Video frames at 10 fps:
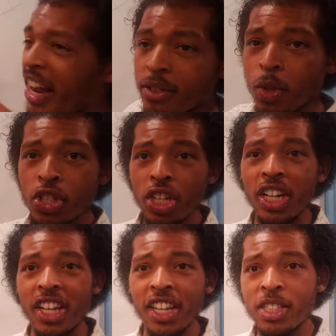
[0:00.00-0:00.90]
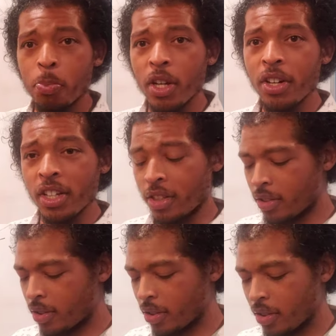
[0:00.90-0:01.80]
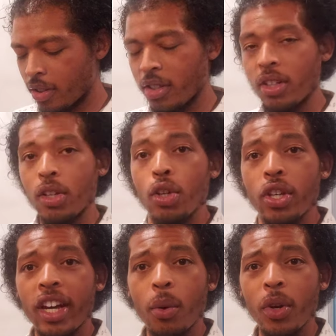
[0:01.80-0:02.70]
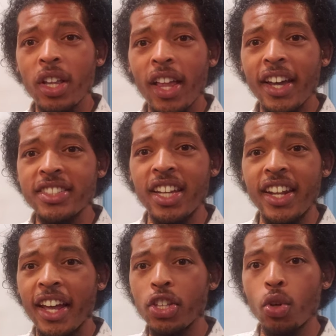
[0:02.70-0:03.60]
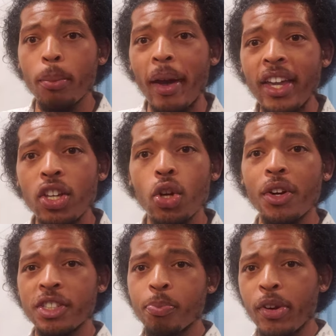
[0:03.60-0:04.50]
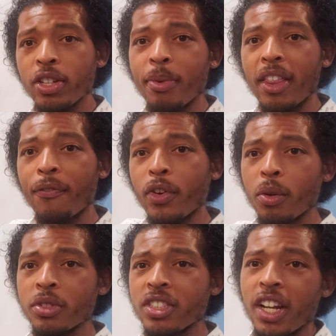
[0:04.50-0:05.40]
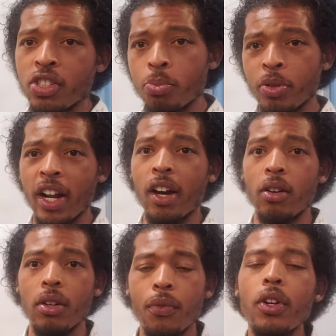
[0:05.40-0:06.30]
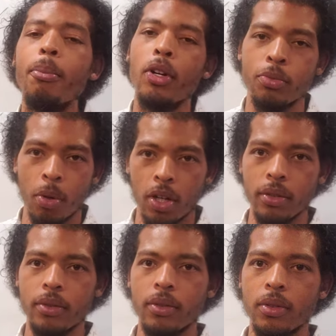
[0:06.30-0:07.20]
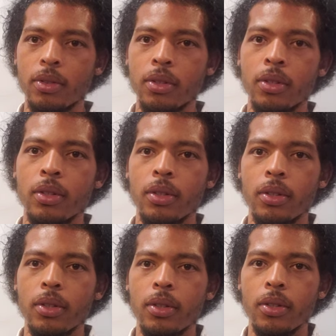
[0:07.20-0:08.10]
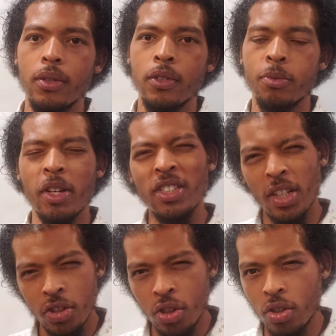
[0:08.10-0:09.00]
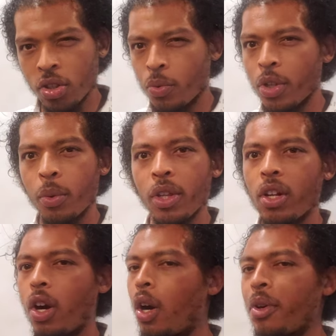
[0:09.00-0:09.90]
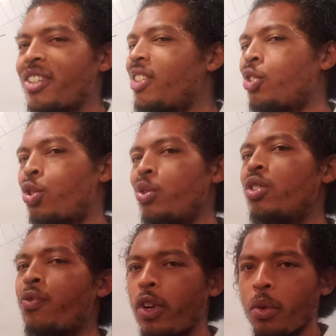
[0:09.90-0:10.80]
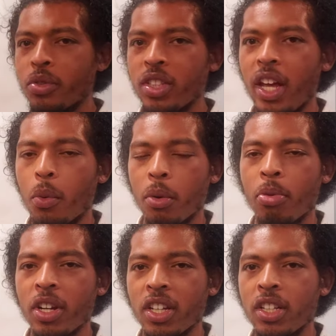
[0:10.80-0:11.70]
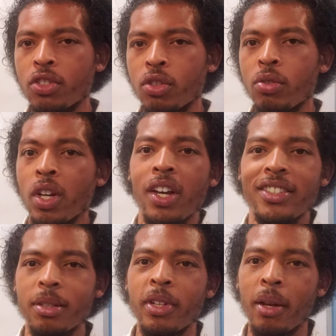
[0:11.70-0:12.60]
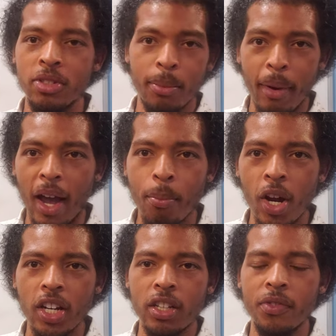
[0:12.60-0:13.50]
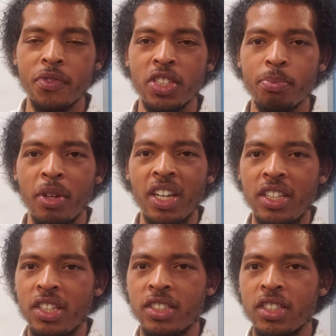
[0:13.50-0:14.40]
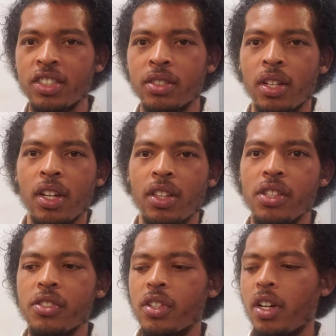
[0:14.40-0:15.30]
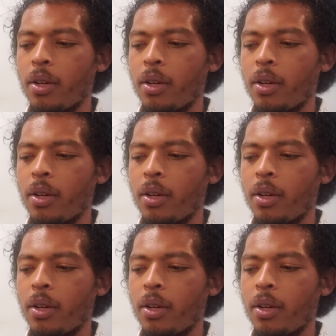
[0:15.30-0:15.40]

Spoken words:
that's what you're going to experience. You got to realize that you're making your experience by the frequency that you put out, for the most part. Especially as children, we really don't always get to choose the frequency that we're bringing into. Sometimes the byproduct of just being in this